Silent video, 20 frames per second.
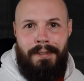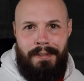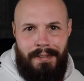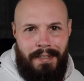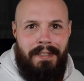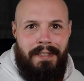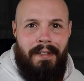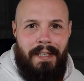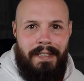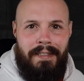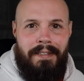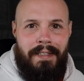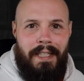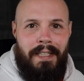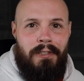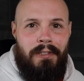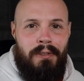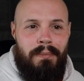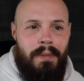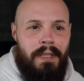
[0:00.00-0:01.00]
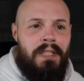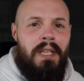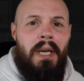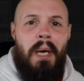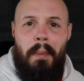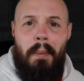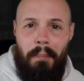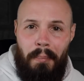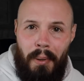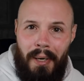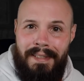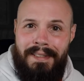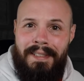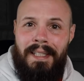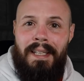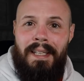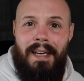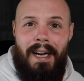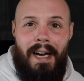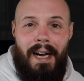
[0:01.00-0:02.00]
I think they like the data too much, but
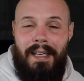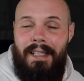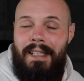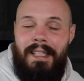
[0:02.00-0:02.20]
uh,